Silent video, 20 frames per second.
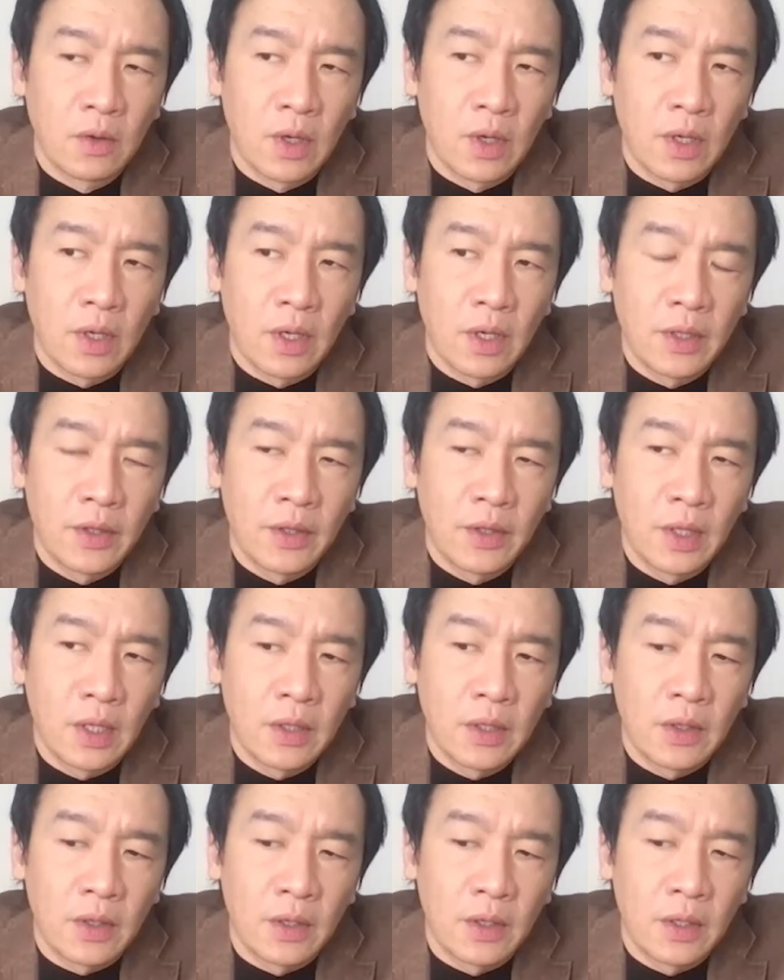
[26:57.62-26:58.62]
know, I, I
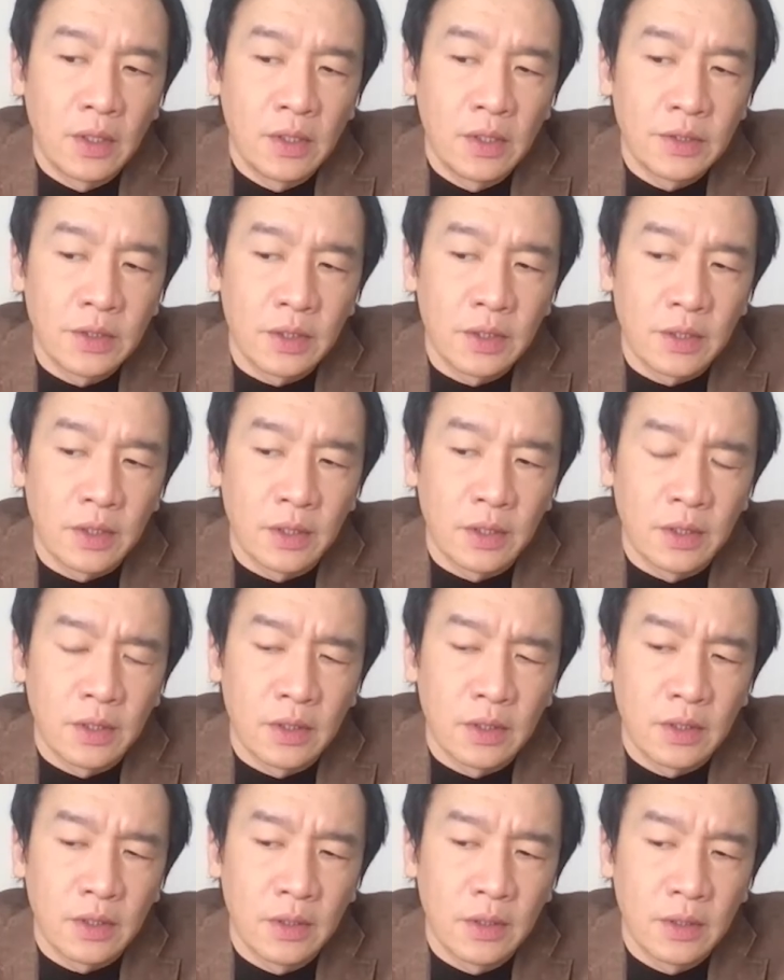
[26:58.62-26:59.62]
think there is
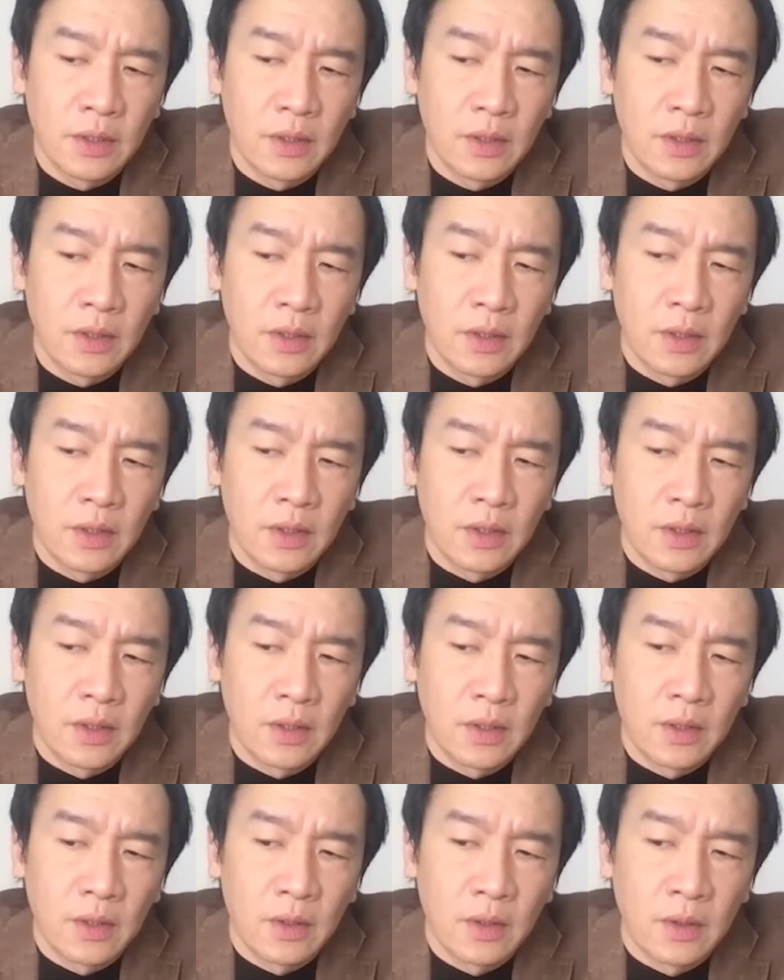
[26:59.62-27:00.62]
a
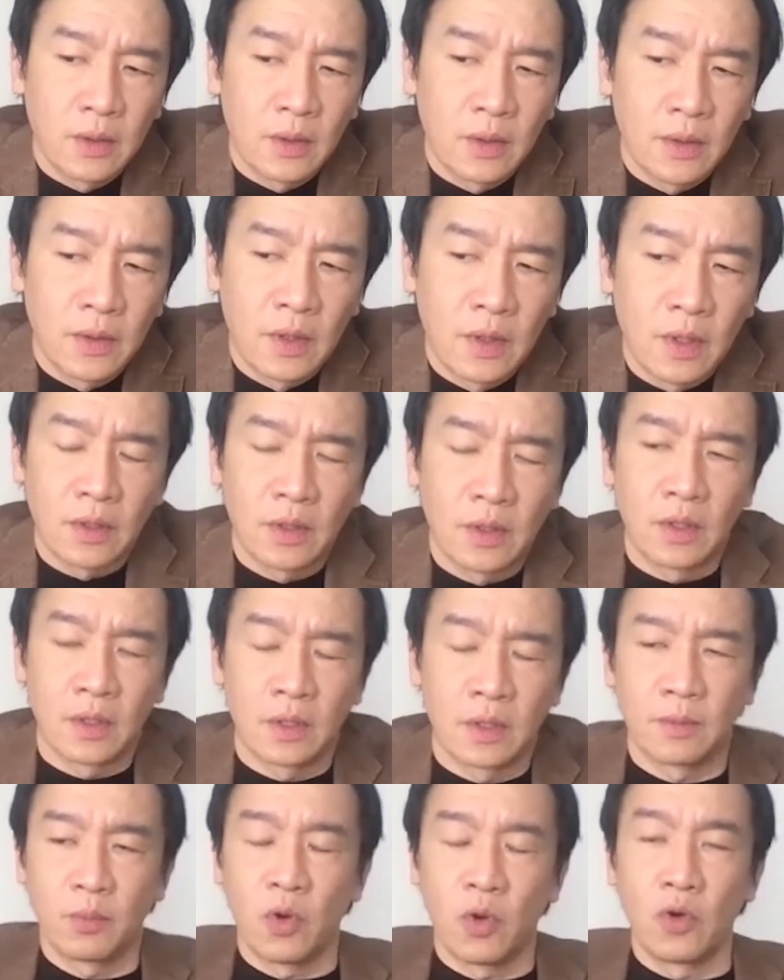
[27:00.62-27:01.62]
the
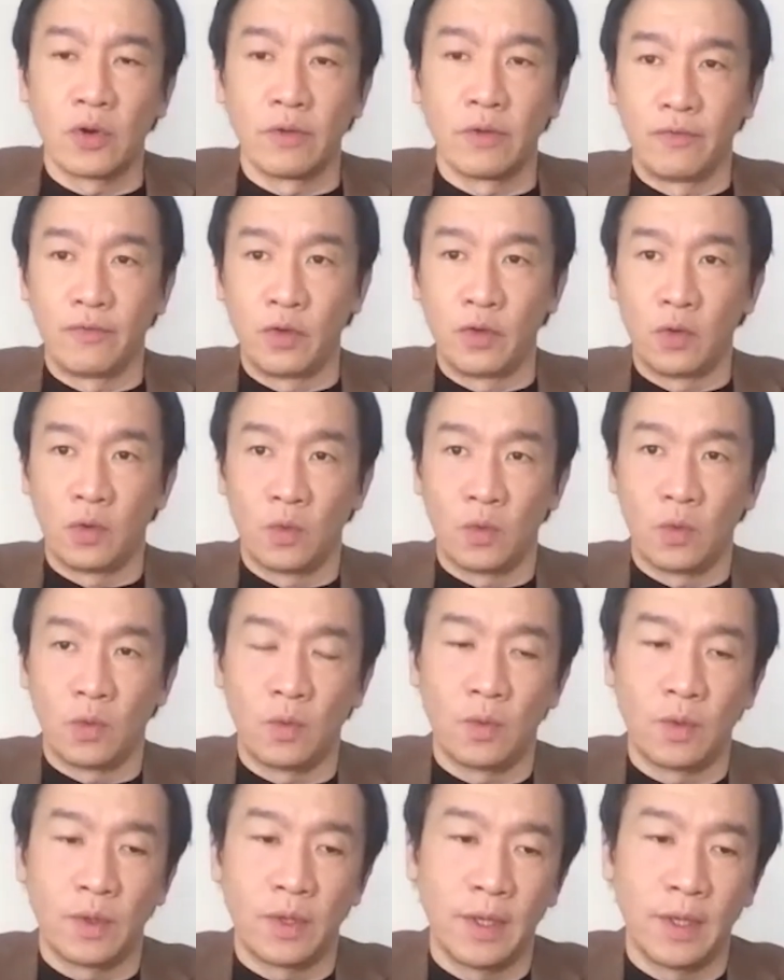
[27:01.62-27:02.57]
the point of view